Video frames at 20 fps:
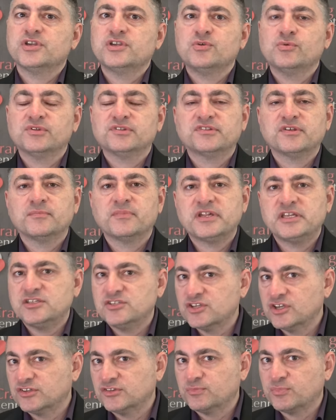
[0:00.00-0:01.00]
you and somebody
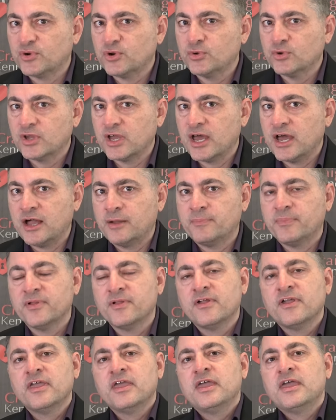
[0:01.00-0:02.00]
just broke up,
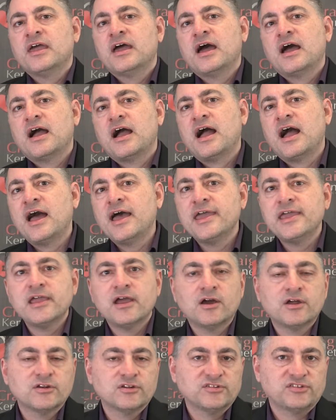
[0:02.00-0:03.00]
I
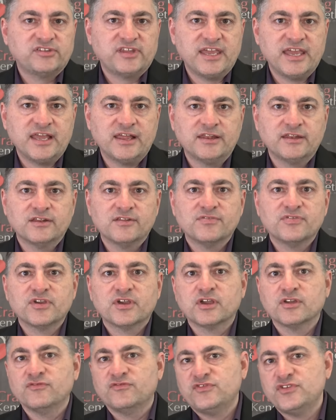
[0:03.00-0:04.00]
understand the
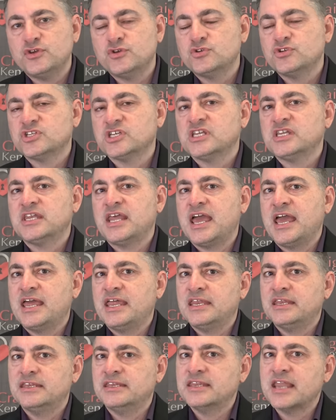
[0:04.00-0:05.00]
confusion
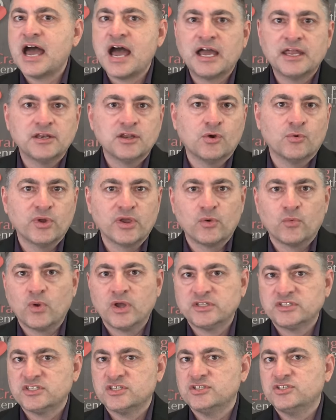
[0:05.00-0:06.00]
and not knowing
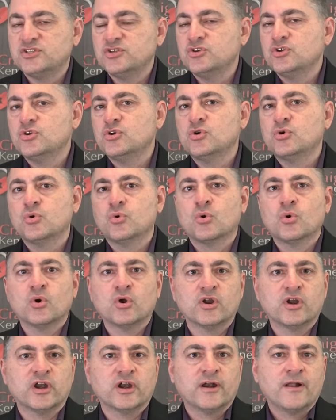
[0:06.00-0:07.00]
what to do
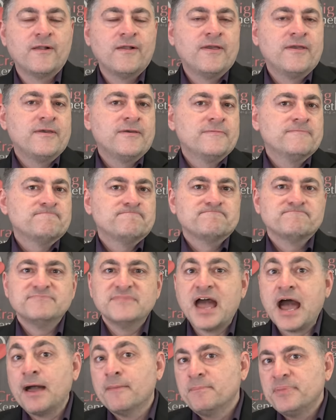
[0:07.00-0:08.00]
or
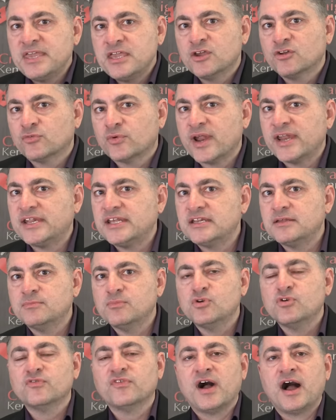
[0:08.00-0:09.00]
not being ready to
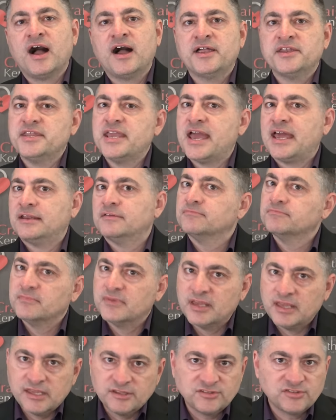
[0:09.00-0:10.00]
move on yet.
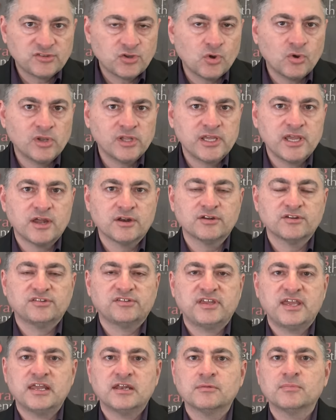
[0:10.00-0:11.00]
It's totally
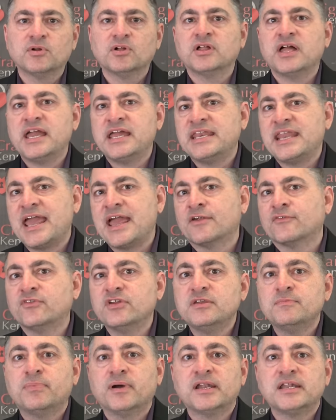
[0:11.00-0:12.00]
understandable, and
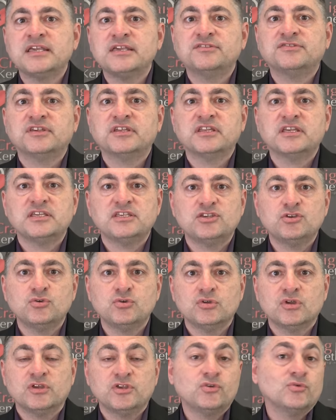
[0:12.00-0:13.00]
everybody's in a
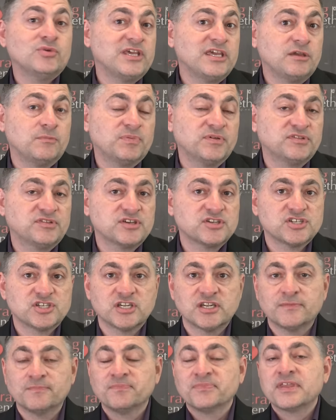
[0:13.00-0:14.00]
unique
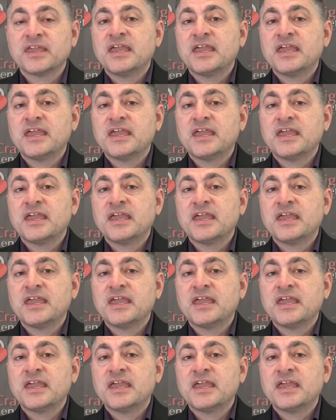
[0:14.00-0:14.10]
position